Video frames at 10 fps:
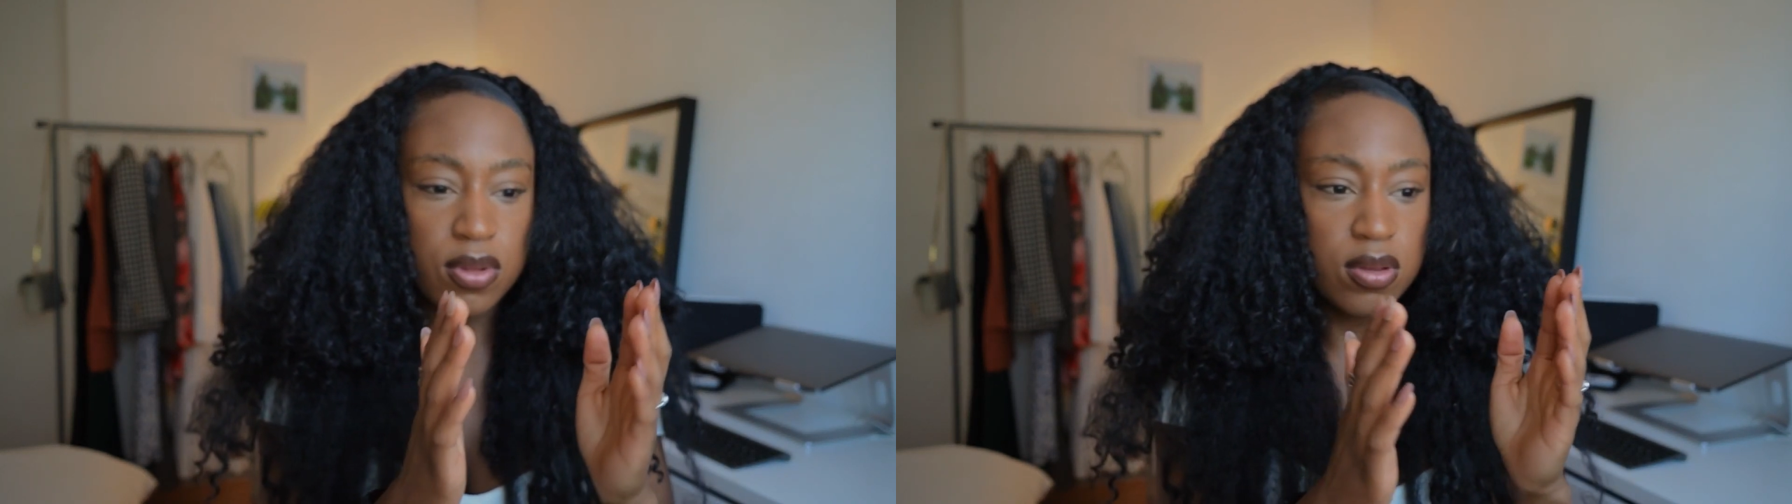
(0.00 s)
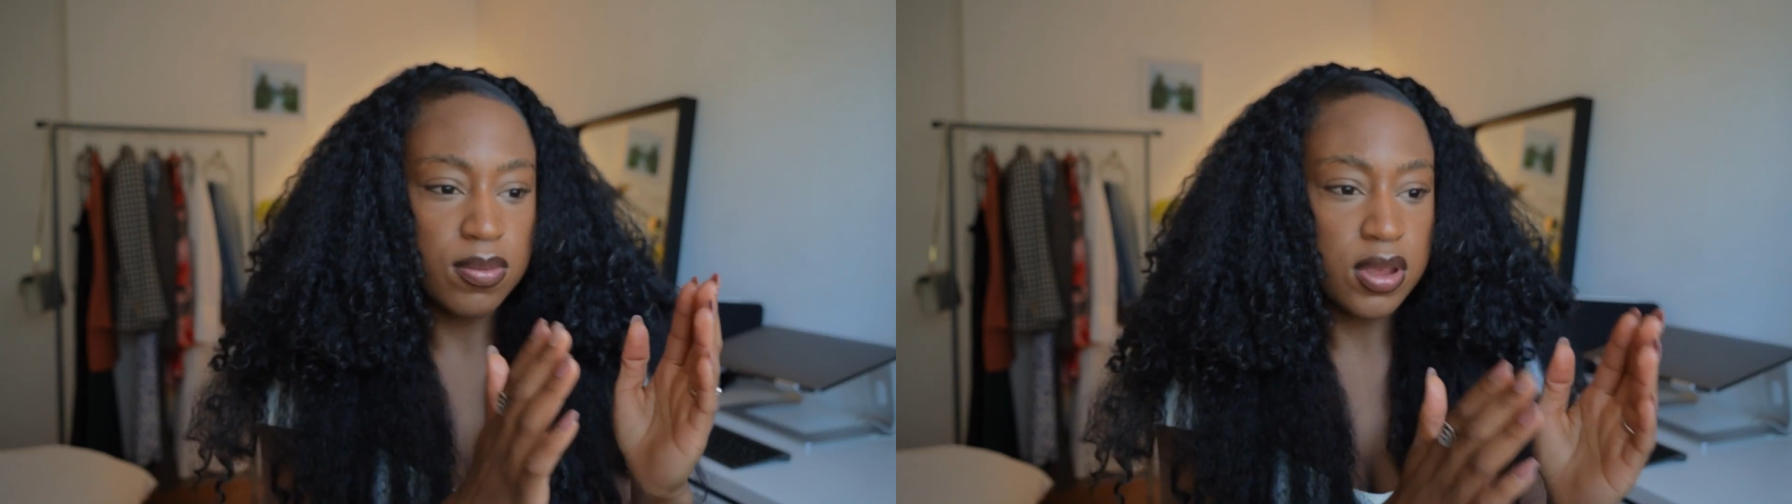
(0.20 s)

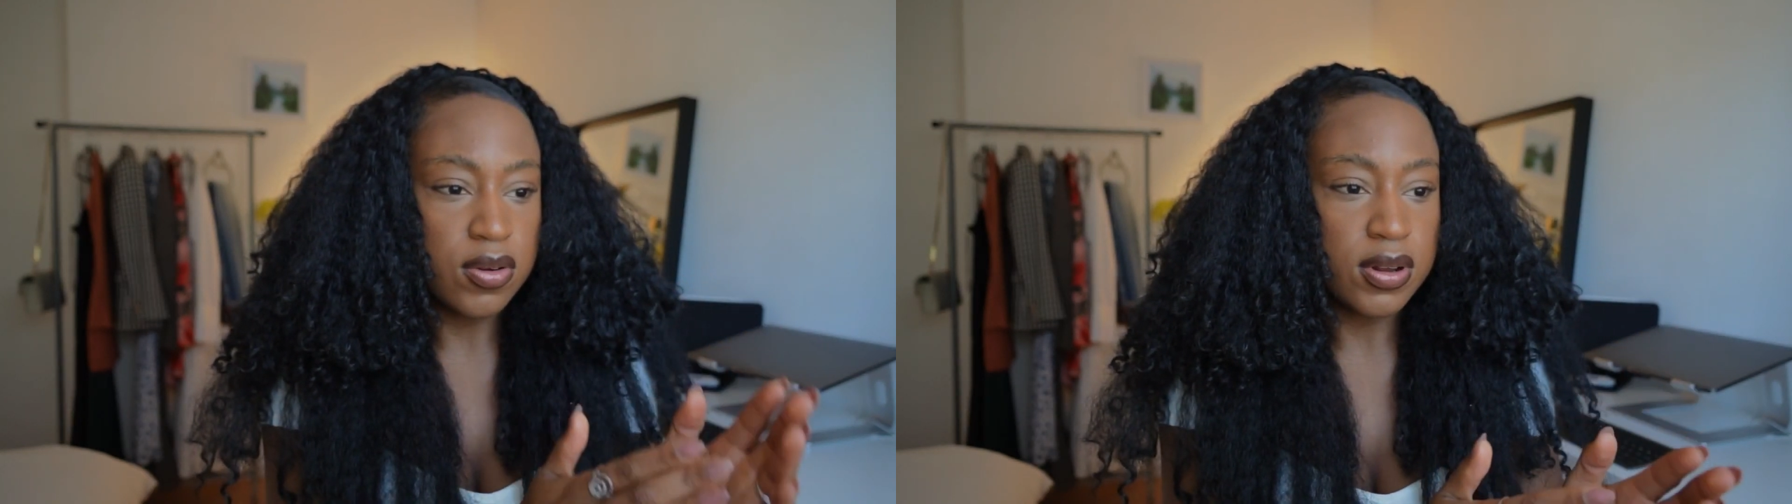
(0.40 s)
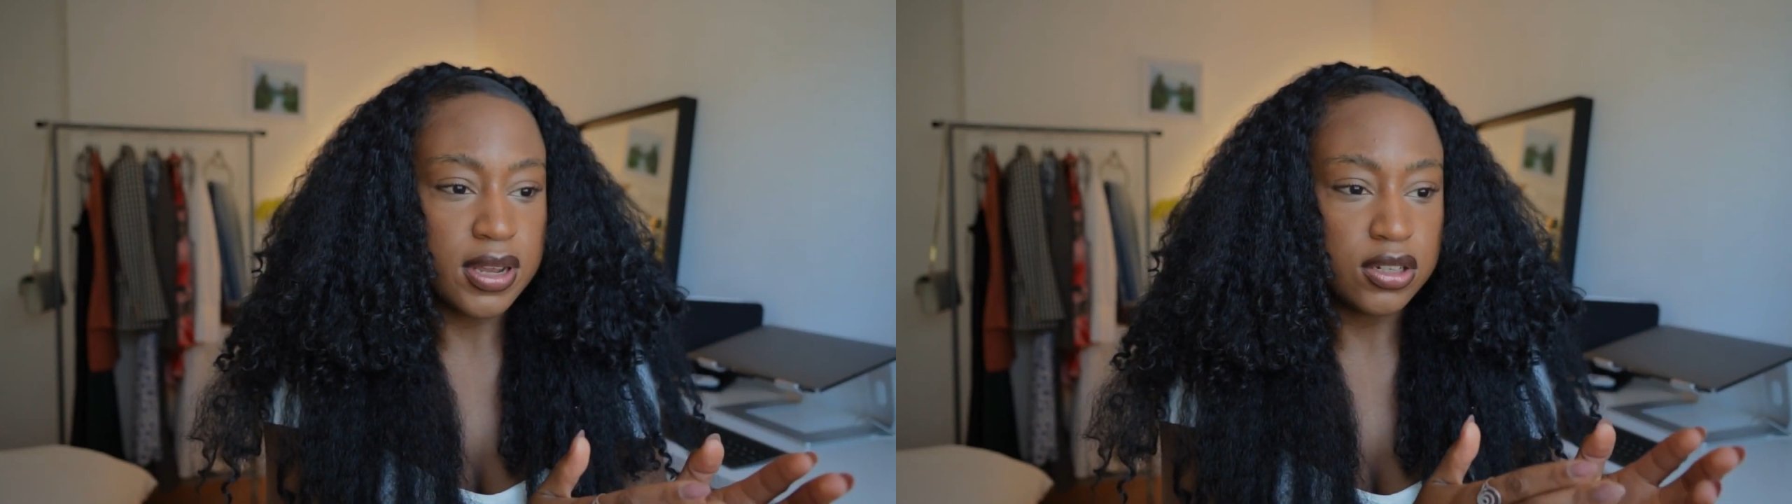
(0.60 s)
whether it be
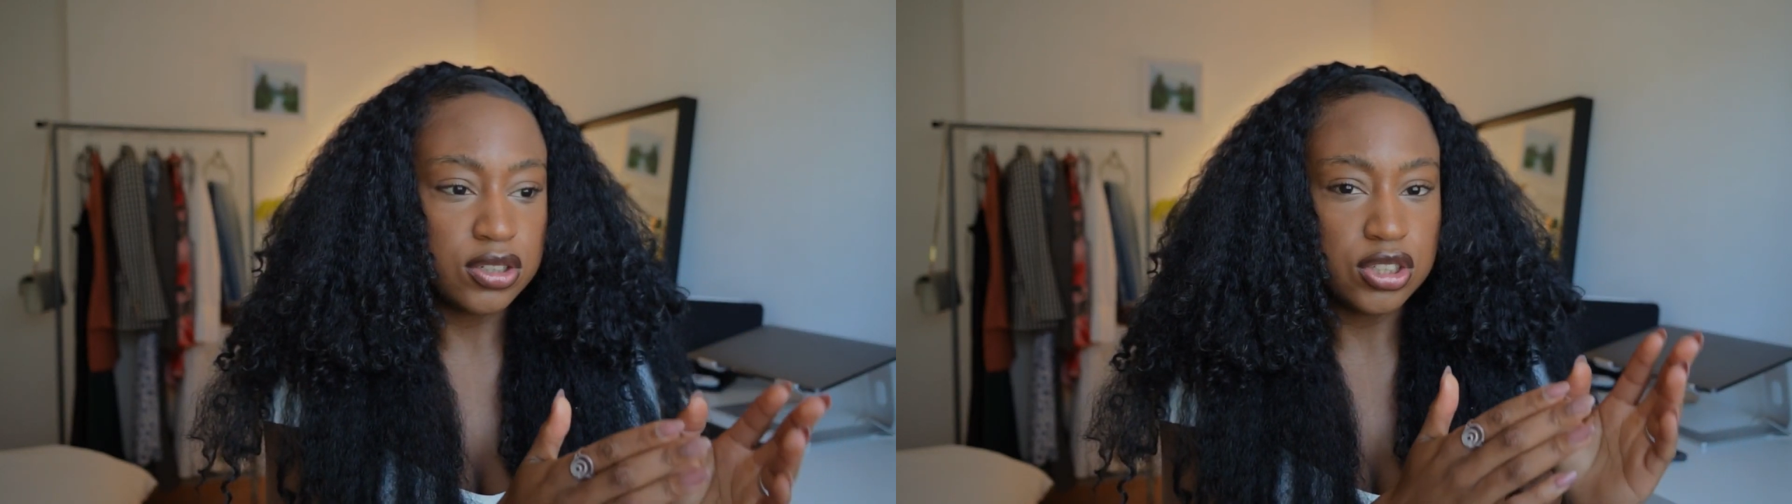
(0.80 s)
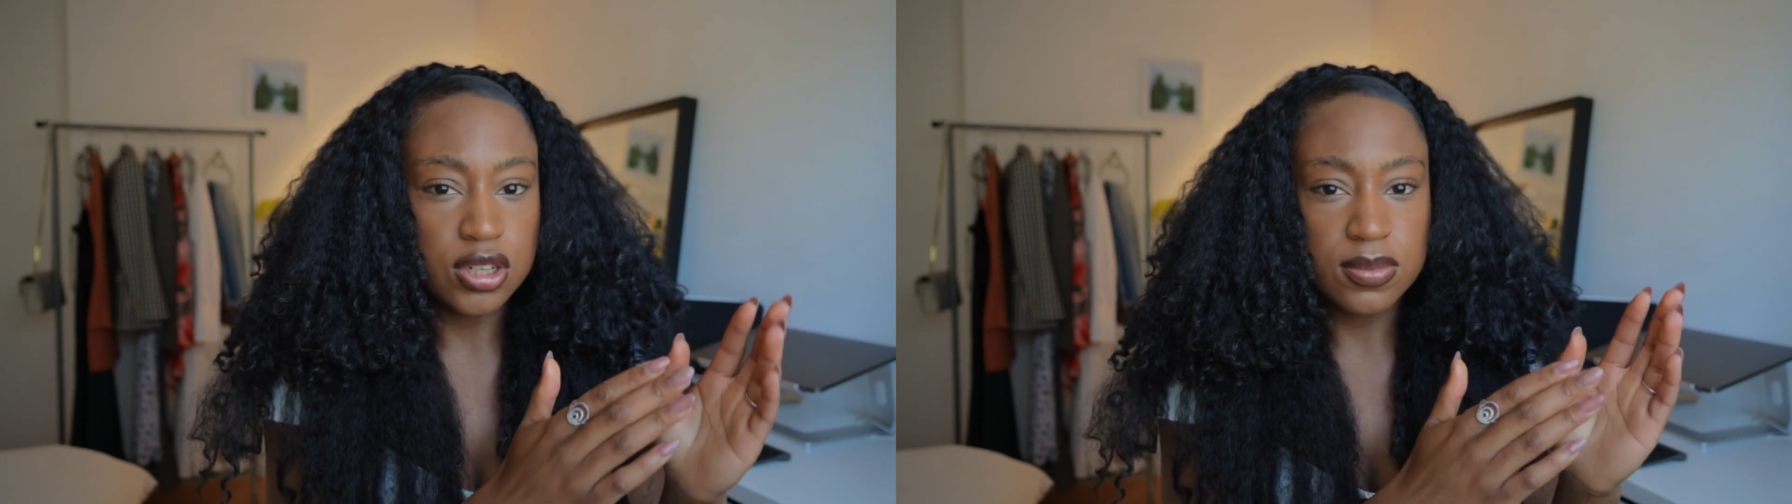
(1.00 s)

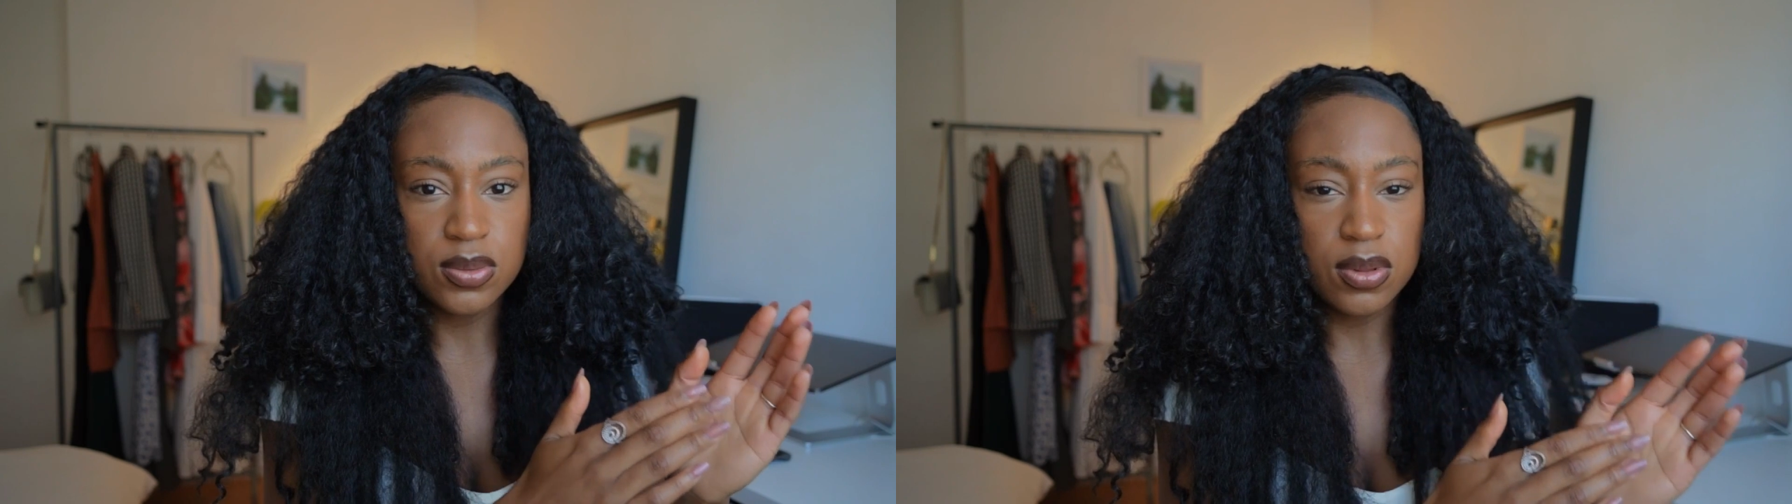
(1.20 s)
relationships,